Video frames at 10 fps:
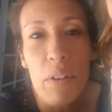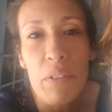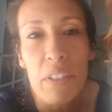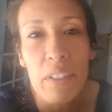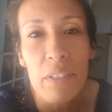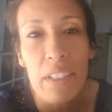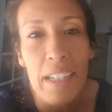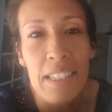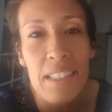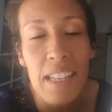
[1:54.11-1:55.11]
we really
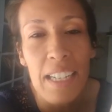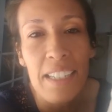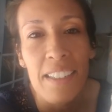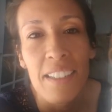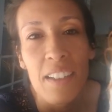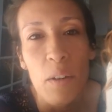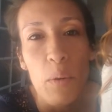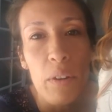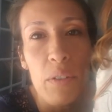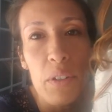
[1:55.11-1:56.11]
realized like
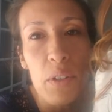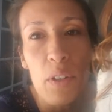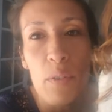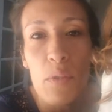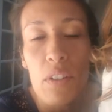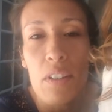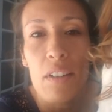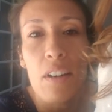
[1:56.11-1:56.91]
we reserved